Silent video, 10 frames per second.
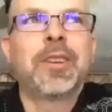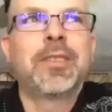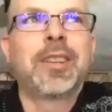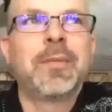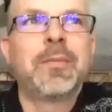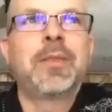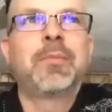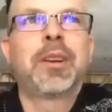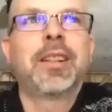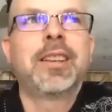is going to be
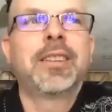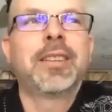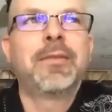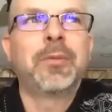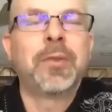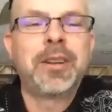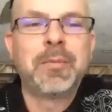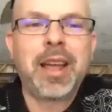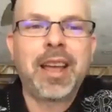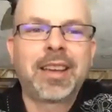probably delivered when you're
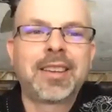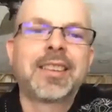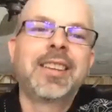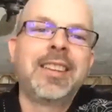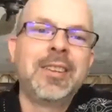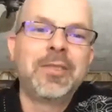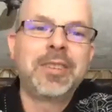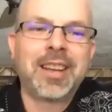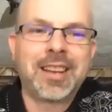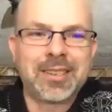back in
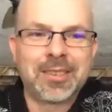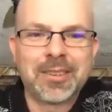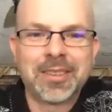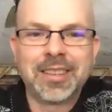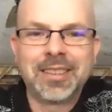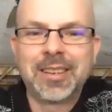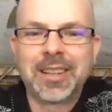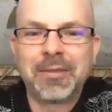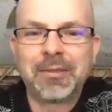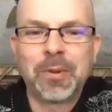Utah, so you'll
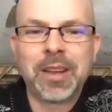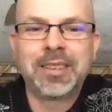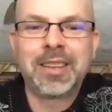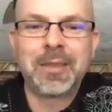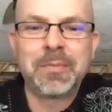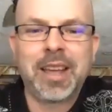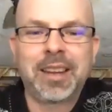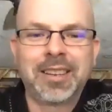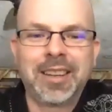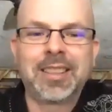have to wait till you get back
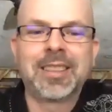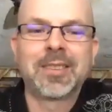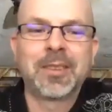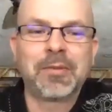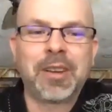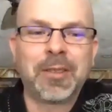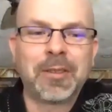to get the follow-up.